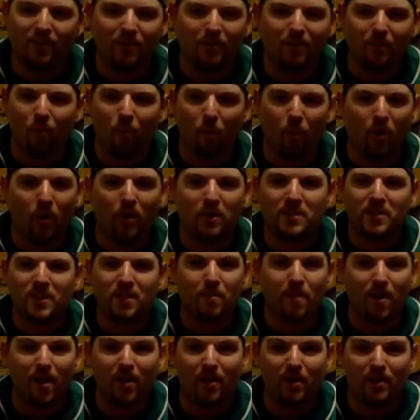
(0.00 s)
words
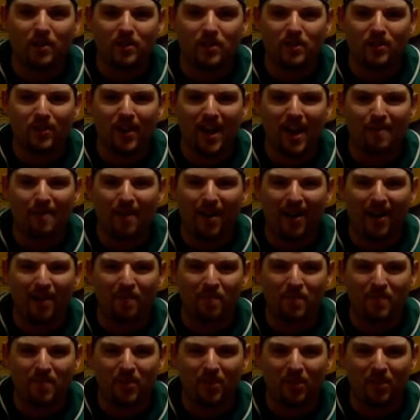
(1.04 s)
can barely describe how I'm
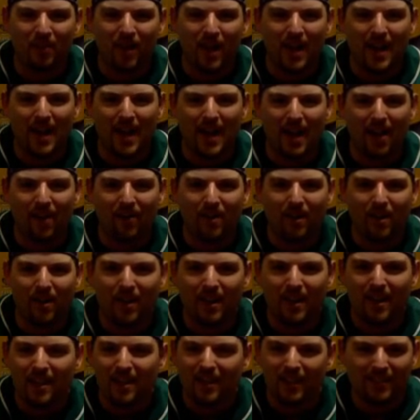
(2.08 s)
feeling right now.
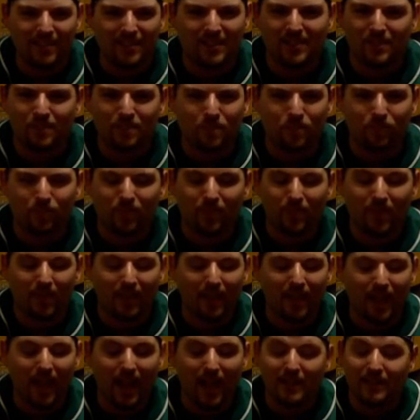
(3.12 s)

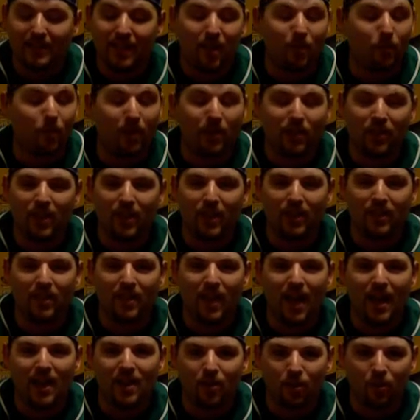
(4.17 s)
I'll tell you one thing,
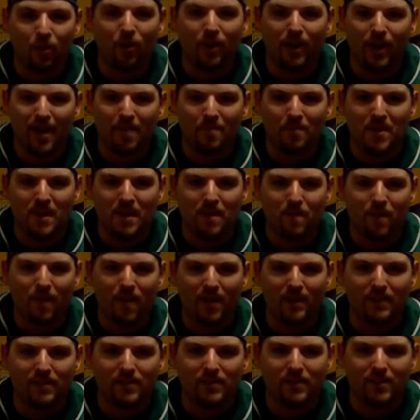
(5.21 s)
that Notre Dame
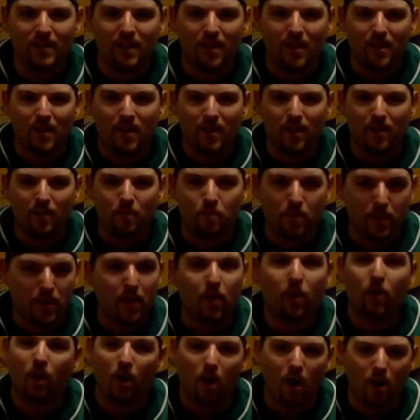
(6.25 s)
defense,
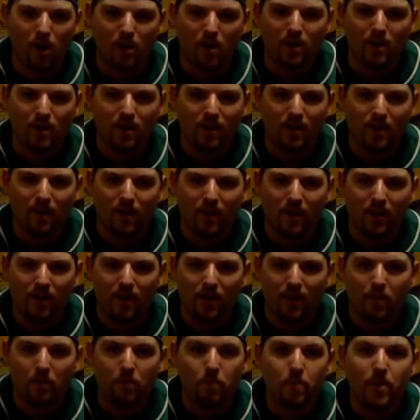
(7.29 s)
pure heart.
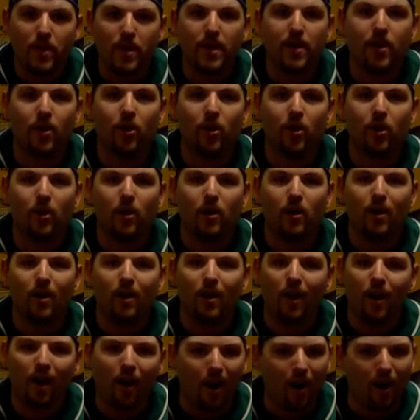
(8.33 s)
Pure
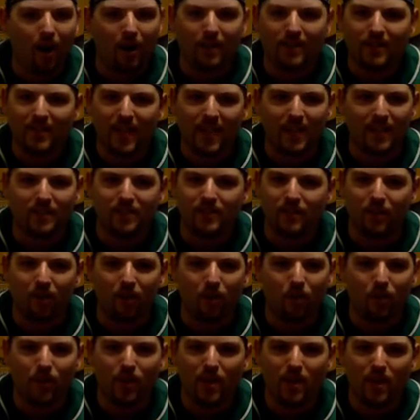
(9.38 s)
heart. That is the
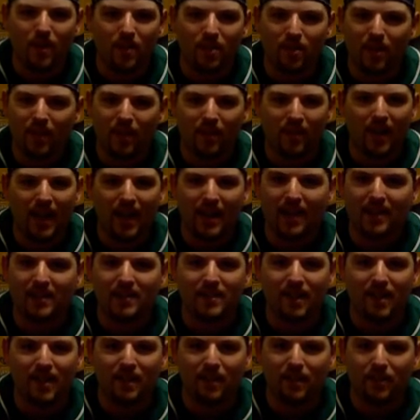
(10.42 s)
only thing that I can
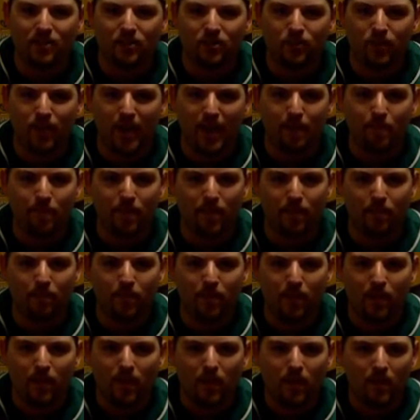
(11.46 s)
say to describe them.
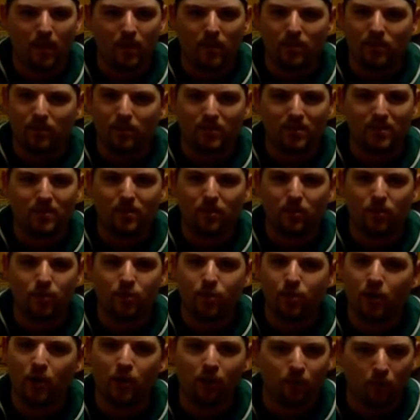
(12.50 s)
Just
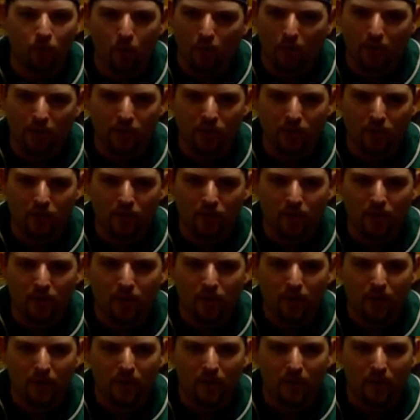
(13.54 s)
sheer fortitude,